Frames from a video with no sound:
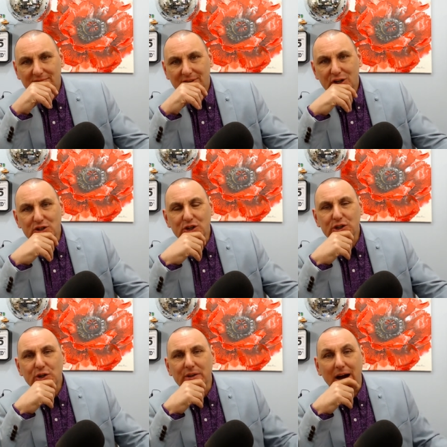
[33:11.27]
Could you
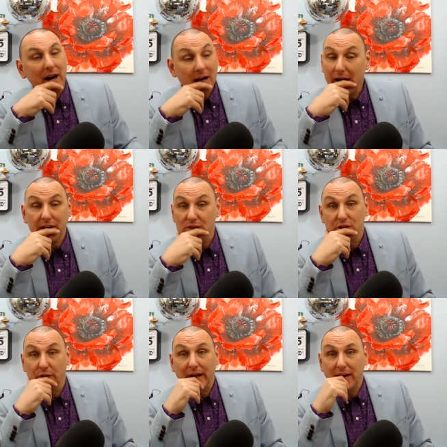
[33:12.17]
do that? I, I couldn't
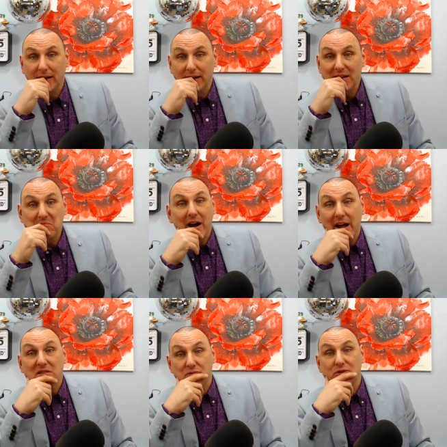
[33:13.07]
do that. My
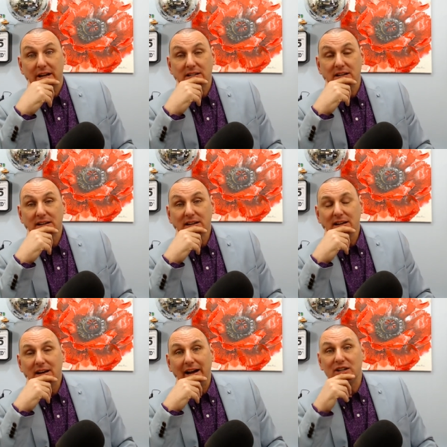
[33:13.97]
uncle did,
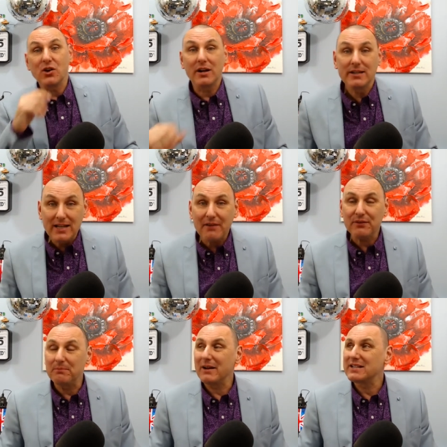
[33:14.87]
and he's got a
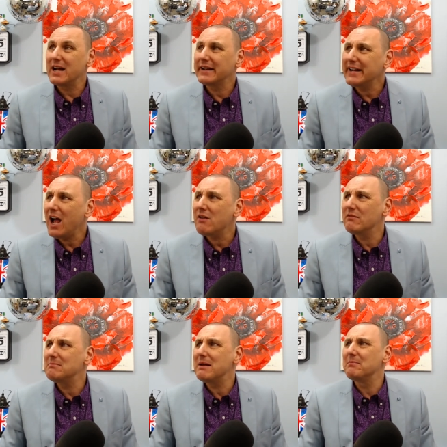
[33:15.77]
lovely place. I can't
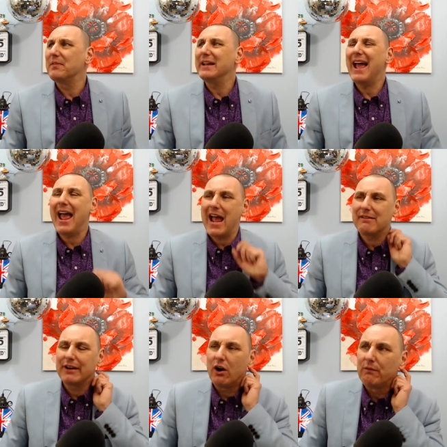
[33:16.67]
remember the
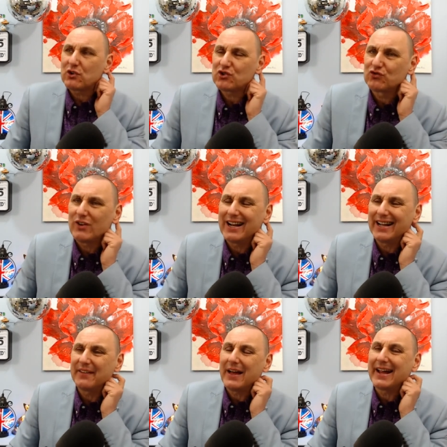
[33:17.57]
area of
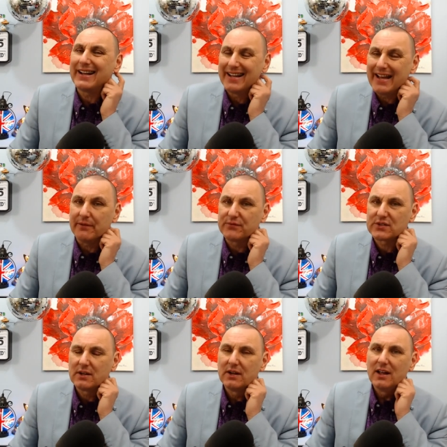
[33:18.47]
Australia that he
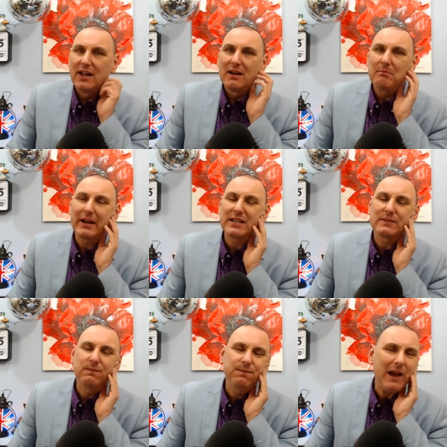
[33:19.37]
lives, but it's
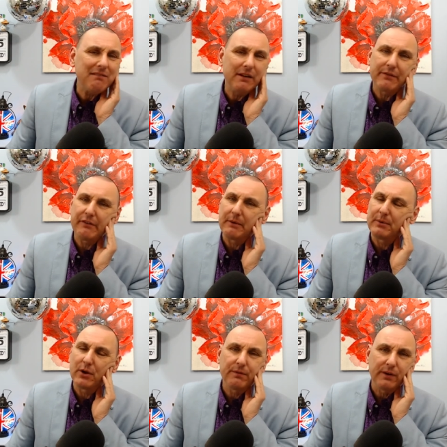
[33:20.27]
very, very
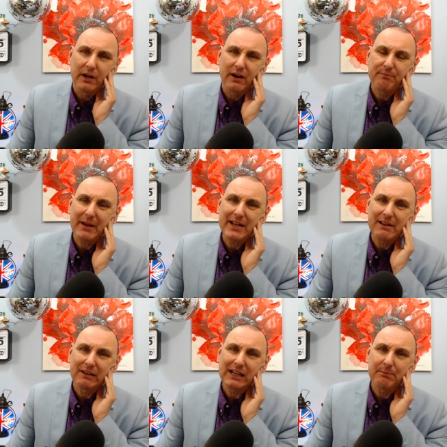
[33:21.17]
beautiful, and I've been
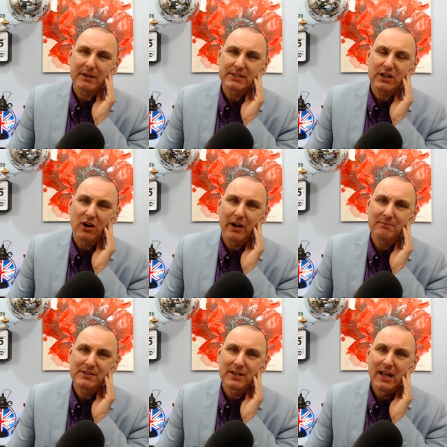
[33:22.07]
there a couple of times.